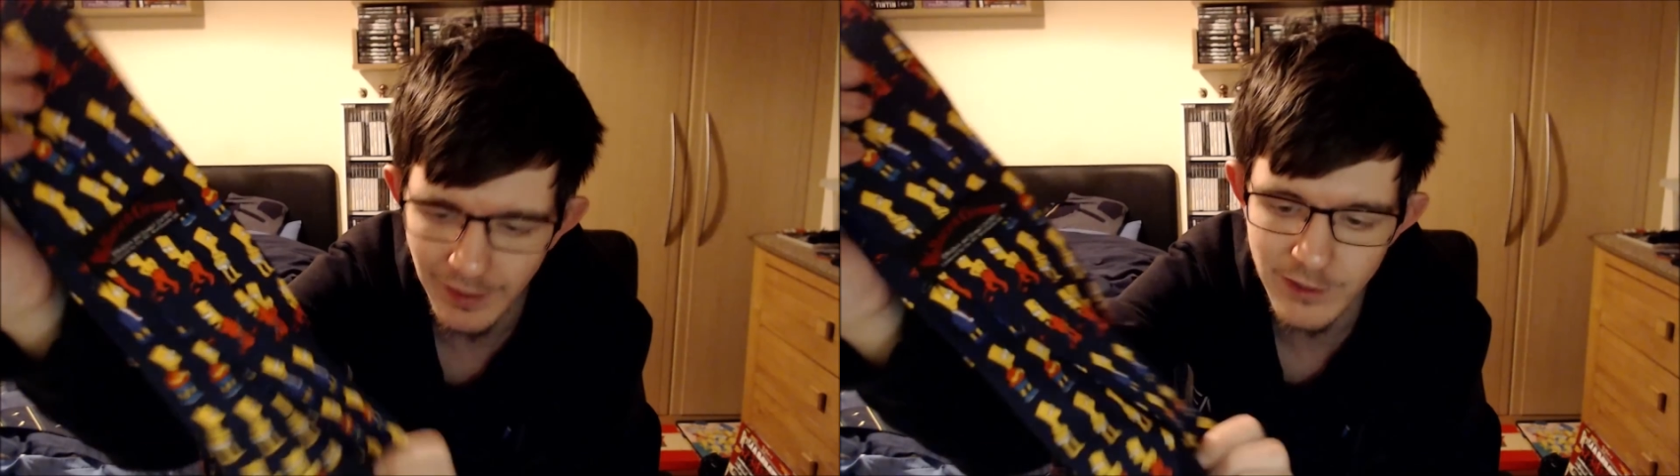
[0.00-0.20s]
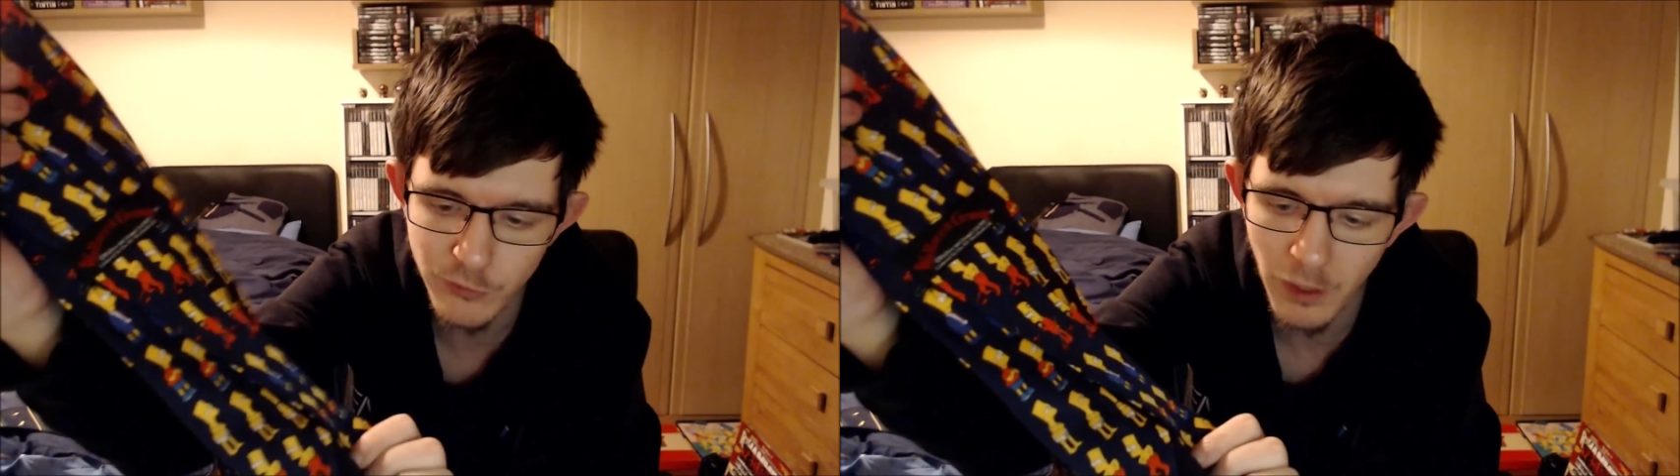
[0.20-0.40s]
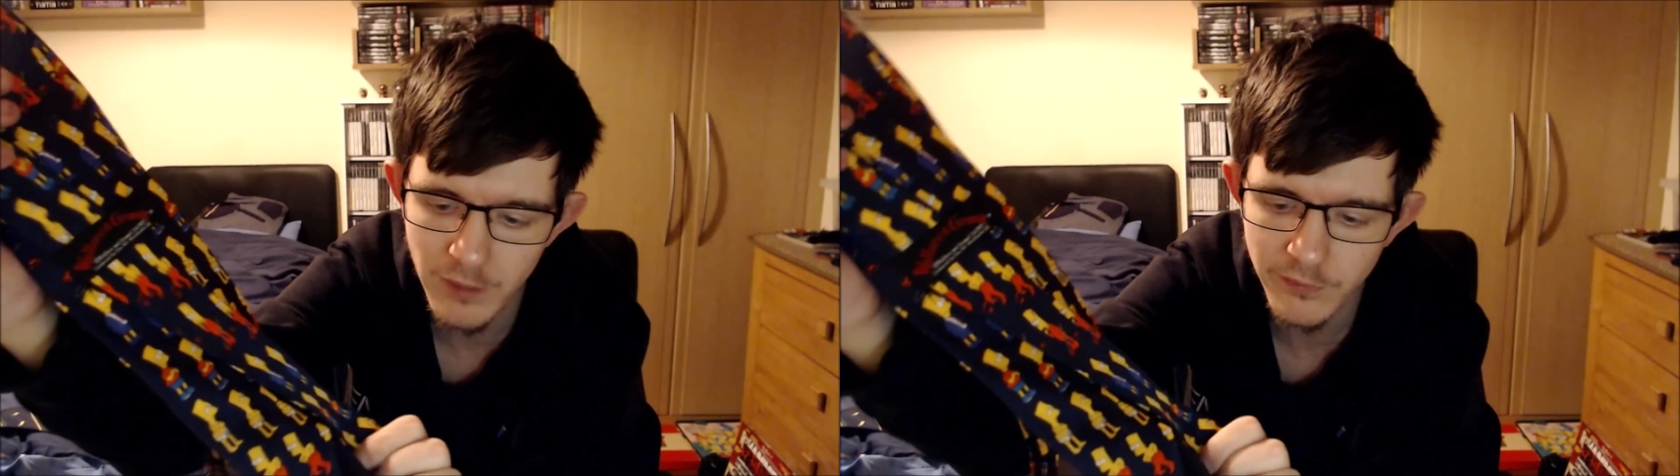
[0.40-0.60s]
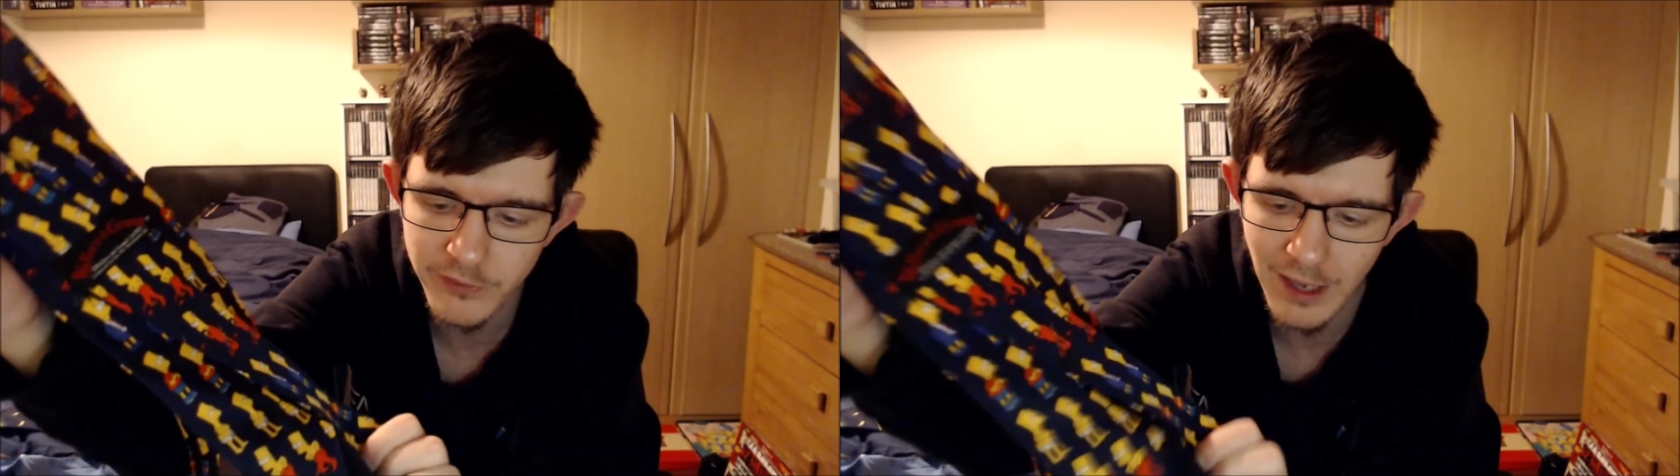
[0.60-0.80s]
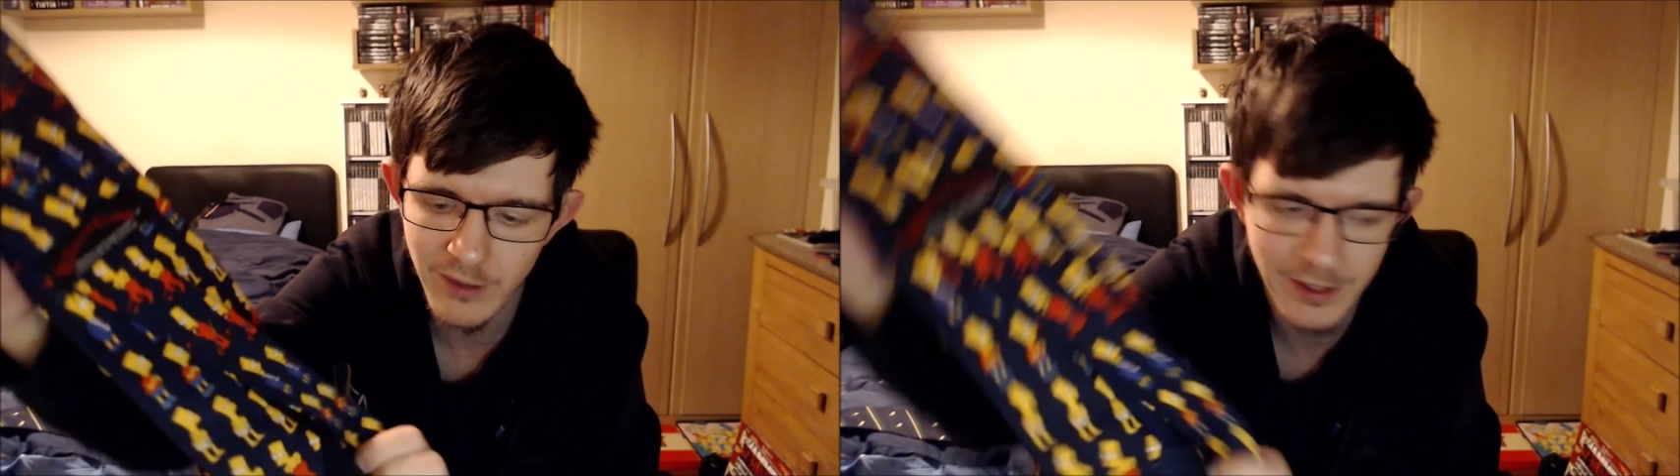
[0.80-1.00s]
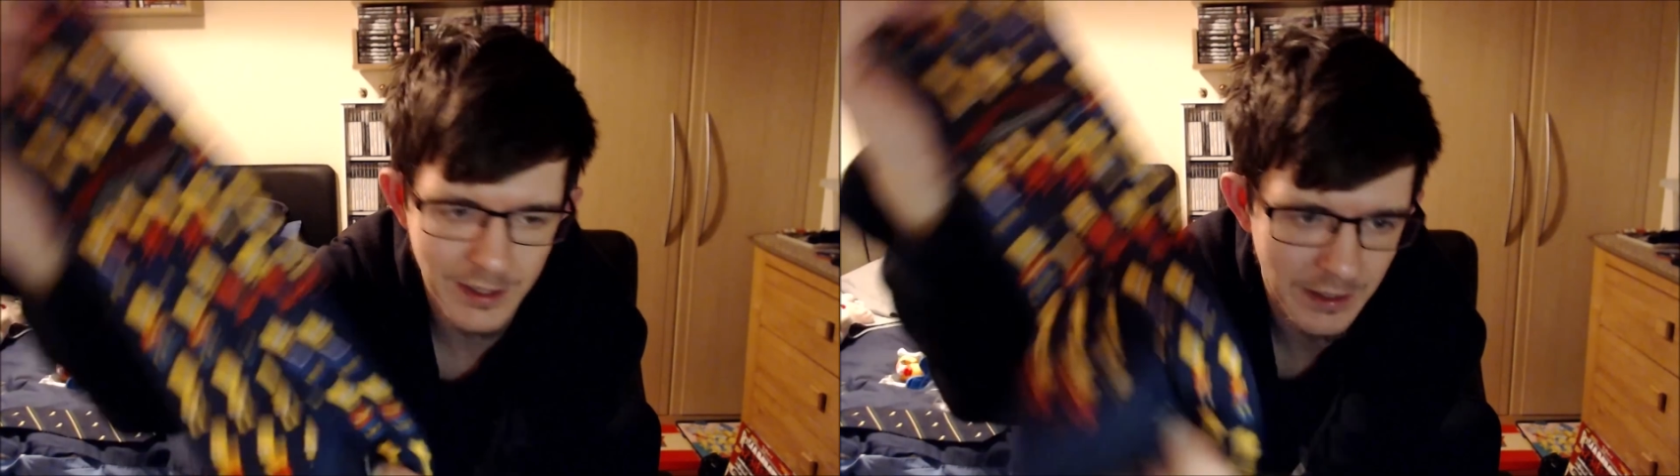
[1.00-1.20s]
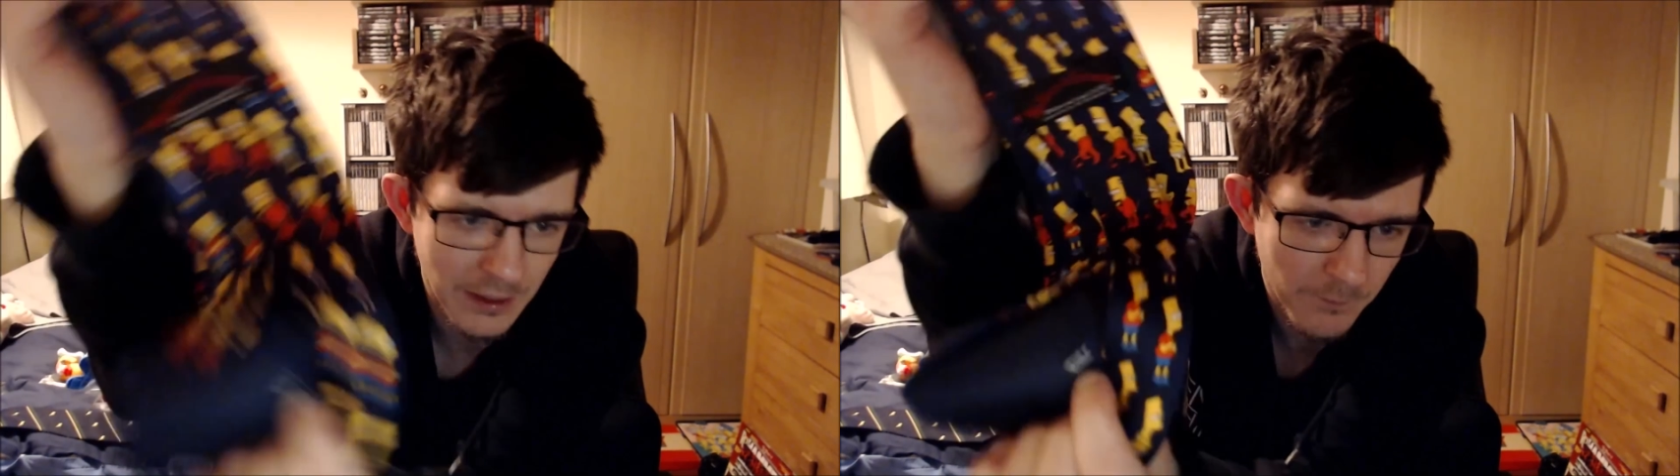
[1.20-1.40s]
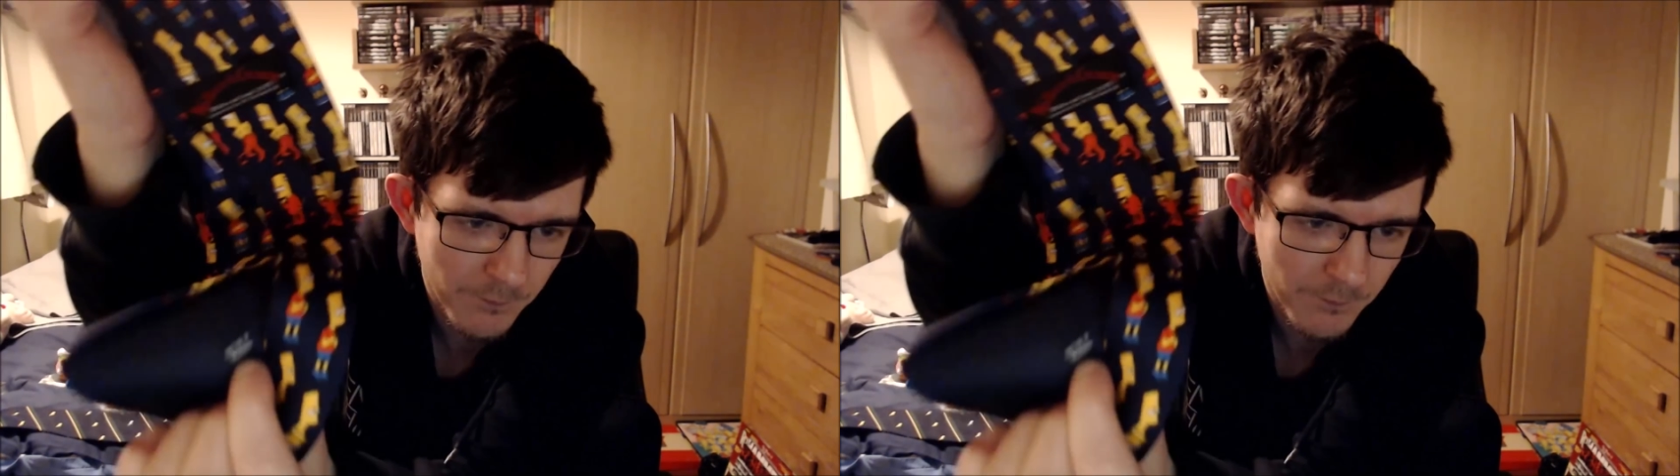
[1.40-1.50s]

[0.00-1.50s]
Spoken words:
there's one down here